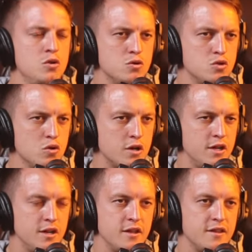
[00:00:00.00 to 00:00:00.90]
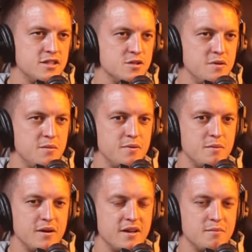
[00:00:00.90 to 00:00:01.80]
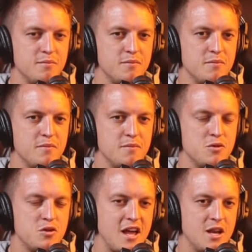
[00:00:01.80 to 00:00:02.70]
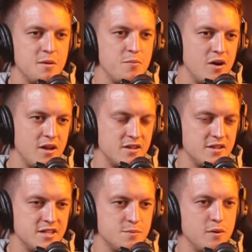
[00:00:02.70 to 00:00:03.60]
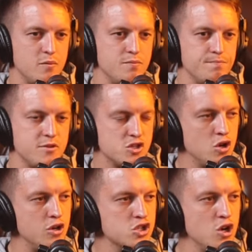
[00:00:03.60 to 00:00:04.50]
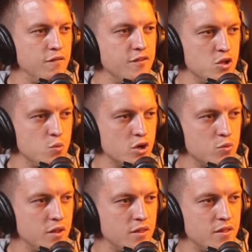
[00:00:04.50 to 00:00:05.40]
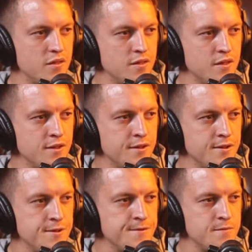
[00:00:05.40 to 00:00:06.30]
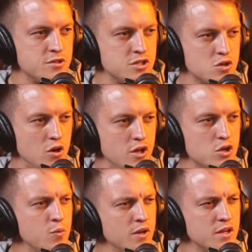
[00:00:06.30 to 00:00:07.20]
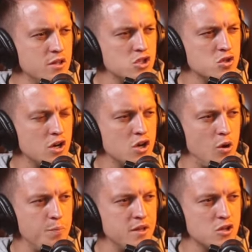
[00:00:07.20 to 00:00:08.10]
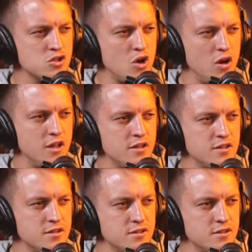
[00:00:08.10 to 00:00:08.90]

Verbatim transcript: you were talking, and, and this is me being my telling me prior to this about the Scottish golfer that you worked with. Is he Scottish? Oh, or he won the, a comp in Scotland?